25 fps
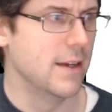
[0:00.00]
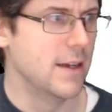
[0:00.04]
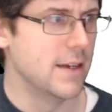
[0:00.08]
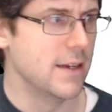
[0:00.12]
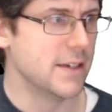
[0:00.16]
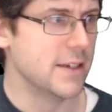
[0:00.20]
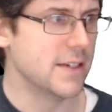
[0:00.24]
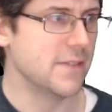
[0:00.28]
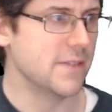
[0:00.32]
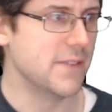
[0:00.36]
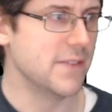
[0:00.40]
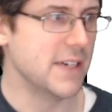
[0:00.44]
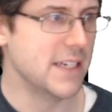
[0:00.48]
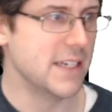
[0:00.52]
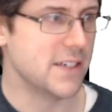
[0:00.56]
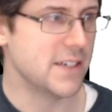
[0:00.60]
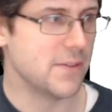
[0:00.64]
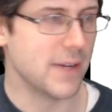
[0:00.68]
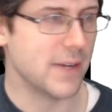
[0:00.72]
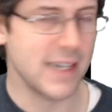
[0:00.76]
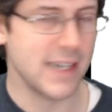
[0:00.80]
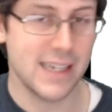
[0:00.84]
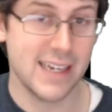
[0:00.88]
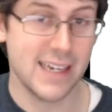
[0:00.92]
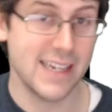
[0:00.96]
To finish
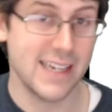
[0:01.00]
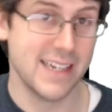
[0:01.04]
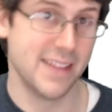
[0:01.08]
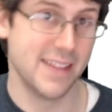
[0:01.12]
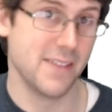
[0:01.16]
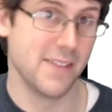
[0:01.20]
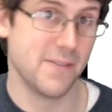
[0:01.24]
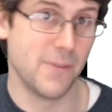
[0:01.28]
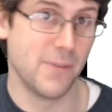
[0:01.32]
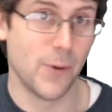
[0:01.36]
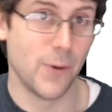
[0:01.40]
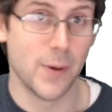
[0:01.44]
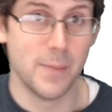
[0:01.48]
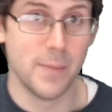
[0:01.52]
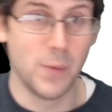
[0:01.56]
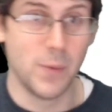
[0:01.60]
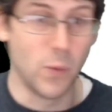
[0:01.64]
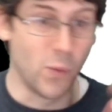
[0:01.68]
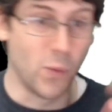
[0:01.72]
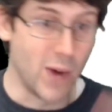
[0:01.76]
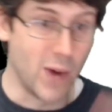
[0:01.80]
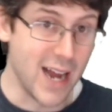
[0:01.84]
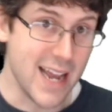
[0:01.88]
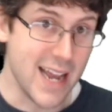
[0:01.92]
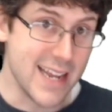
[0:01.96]
writing it in the form
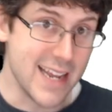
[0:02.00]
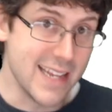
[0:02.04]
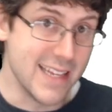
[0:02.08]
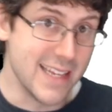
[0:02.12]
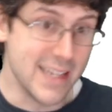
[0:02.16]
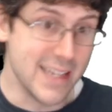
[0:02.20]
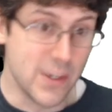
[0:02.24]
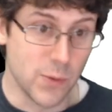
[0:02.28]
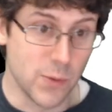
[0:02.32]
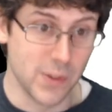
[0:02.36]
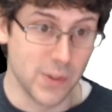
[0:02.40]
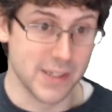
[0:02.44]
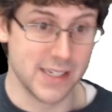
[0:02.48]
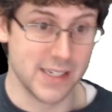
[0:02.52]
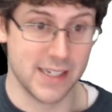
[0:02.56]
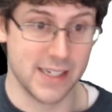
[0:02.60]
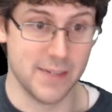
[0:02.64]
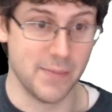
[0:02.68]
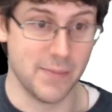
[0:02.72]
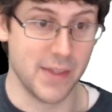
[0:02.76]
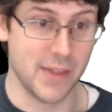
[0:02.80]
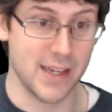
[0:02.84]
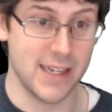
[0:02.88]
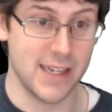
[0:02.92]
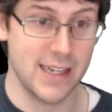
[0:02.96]
y equals
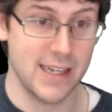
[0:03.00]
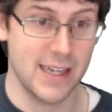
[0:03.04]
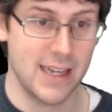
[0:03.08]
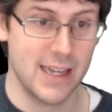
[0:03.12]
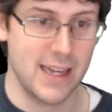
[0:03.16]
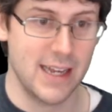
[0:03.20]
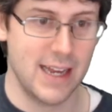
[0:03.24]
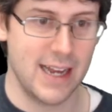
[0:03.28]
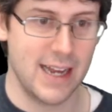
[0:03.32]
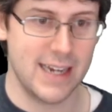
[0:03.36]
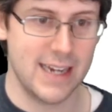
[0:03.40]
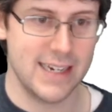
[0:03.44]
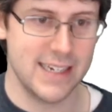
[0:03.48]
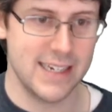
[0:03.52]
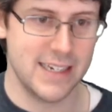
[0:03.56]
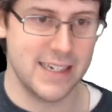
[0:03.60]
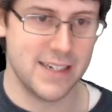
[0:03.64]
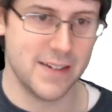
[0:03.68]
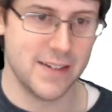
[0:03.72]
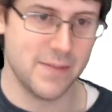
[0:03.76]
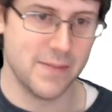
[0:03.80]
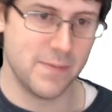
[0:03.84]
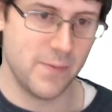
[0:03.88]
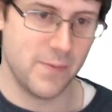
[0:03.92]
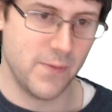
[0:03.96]
something, I need
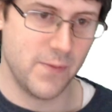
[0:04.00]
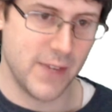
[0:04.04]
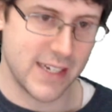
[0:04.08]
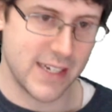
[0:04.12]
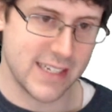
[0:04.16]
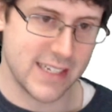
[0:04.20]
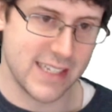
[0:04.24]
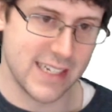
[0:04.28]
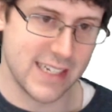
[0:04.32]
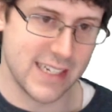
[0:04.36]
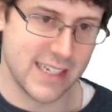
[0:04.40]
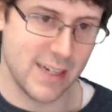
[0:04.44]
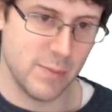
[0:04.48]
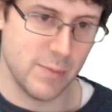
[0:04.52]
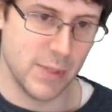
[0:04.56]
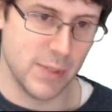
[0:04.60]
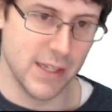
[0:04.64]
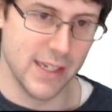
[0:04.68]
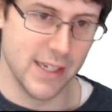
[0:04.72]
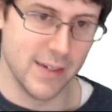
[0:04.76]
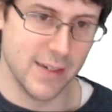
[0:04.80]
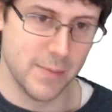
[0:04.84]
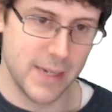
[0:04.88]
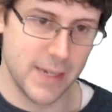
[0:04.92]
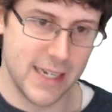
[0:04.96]
to fix this up a
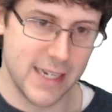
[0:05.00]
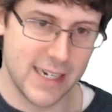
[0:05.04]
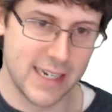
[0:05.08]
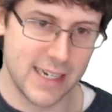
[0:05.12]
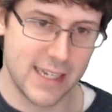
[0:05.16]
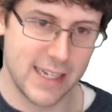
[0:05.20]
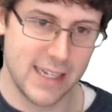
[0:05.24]
little bit.